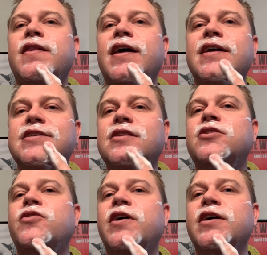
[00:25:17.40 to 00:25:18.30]
that's the
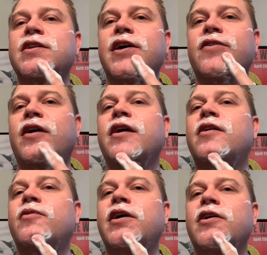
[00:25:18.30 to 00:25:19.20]
direct, like right
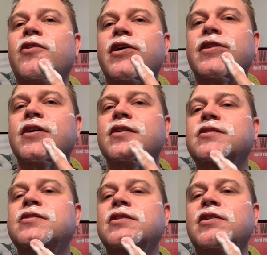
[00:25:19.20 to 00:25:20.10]
here when I go like
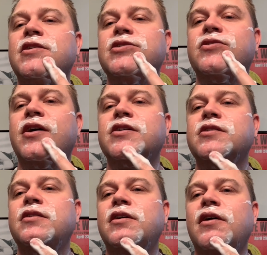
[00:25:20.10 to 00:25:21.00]
this, in this
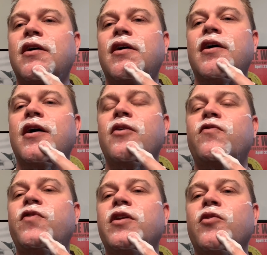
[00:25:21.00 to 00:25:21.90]
direction, I'm
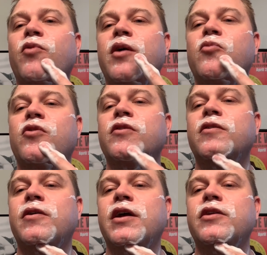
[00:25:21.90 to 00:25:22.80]
feeling way more than
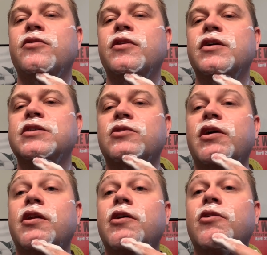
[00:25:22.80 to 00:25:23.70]
when I do this. So
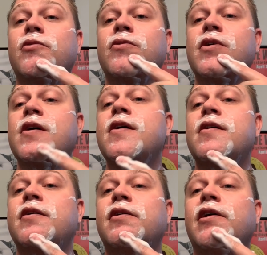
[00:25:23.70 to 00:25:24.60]
I know
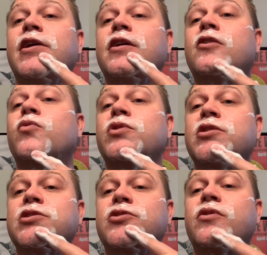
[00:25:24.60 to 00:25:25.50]
I need to go in
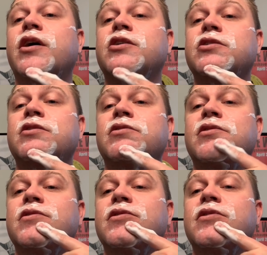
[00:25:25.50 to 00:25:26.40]
this direction,
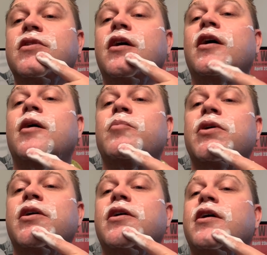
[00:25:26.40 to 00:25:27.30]
up
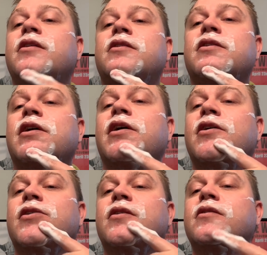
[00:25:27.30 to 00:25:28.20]
into that,
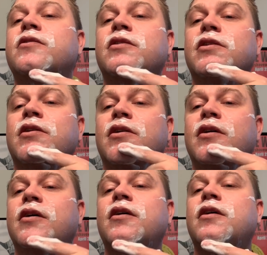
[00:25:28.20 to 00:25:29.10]
to the,
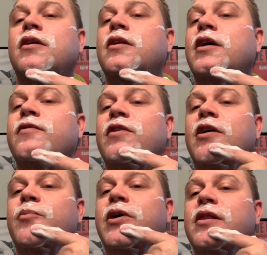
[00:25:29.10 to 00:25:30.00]
not even
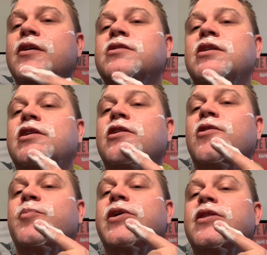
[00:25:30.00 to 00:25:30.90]
up like this, I need to go
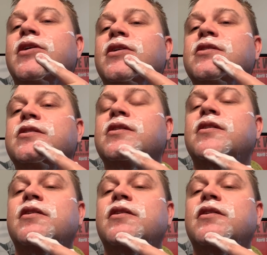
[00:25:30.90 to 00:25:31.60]
up like this.